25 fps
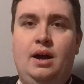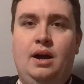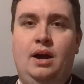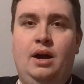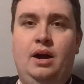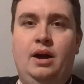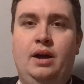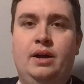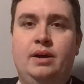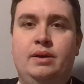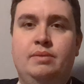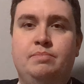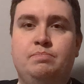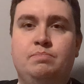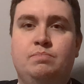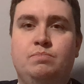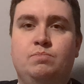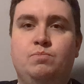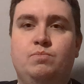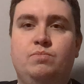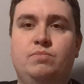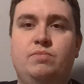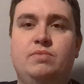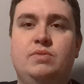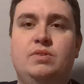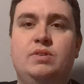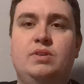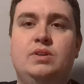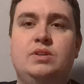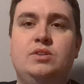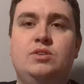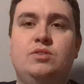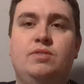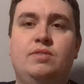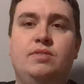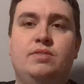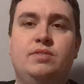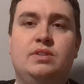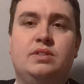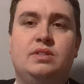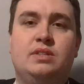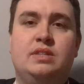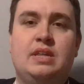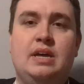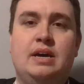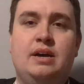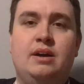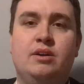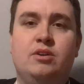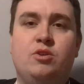uh,
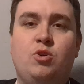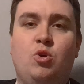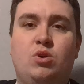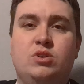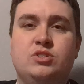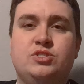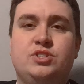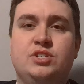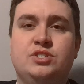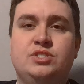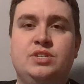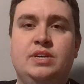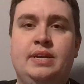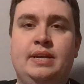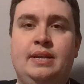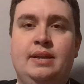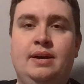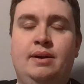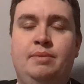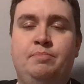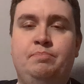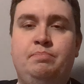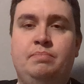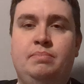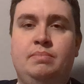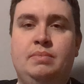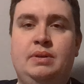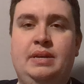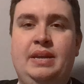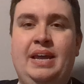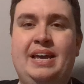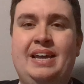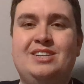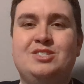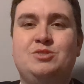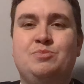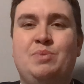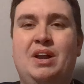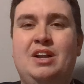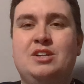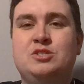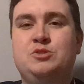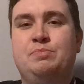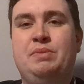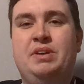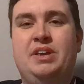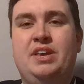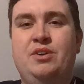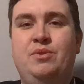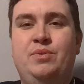the courses in um, NAIT as well as
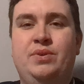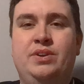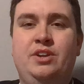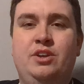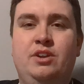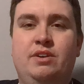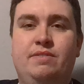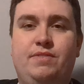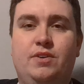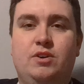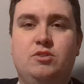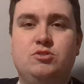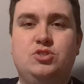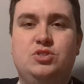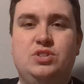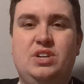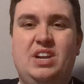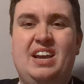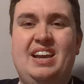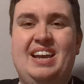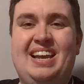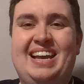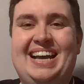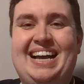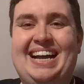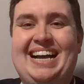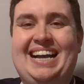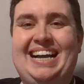MacEwan University